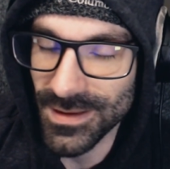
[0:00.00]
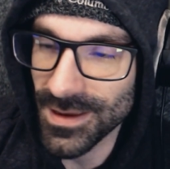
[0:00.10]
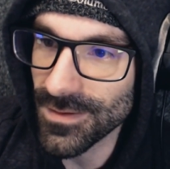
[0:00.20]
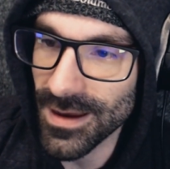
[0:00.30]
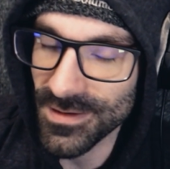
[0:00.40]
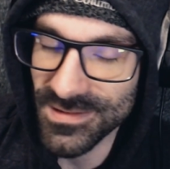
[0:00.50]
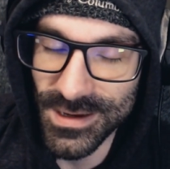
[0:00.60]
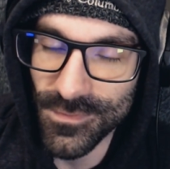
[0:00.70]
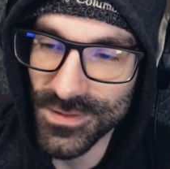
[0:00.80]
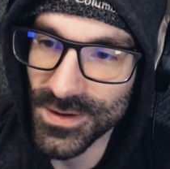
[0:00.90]
I say it
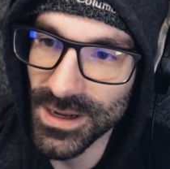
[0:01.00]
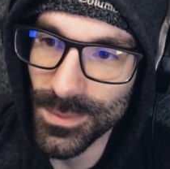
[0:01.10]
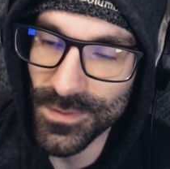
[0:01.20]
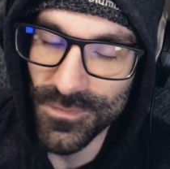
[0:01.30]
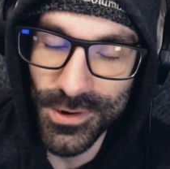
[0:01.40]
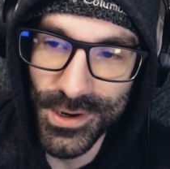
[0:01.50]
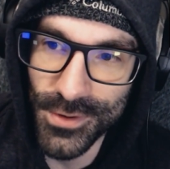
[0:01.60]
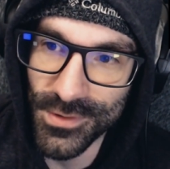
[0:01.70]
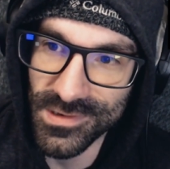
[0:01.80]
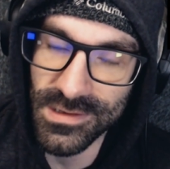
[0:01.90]
every time, but very
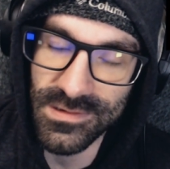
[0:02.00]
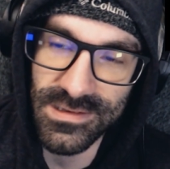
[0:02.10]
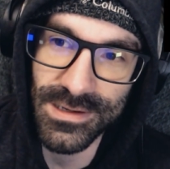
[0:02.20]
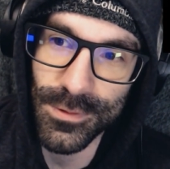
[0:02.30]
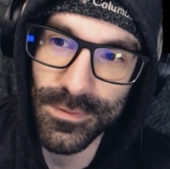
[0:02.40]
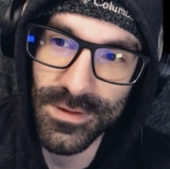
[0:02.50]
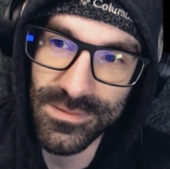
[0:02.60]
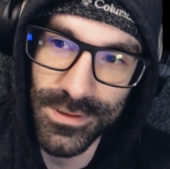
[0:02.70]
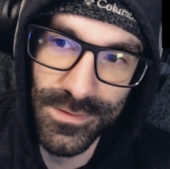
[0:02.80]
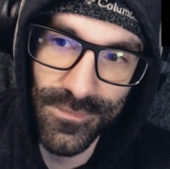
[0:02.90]
interested to see where this
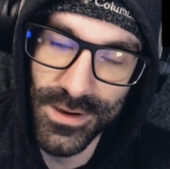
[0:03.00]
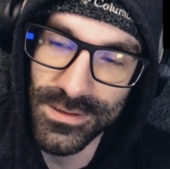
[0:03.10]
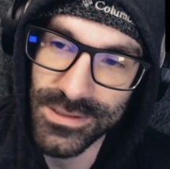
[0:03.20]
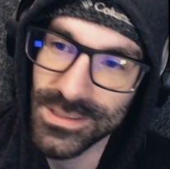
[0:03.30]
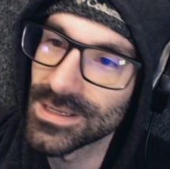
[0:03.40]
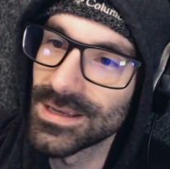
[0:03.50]
one falls.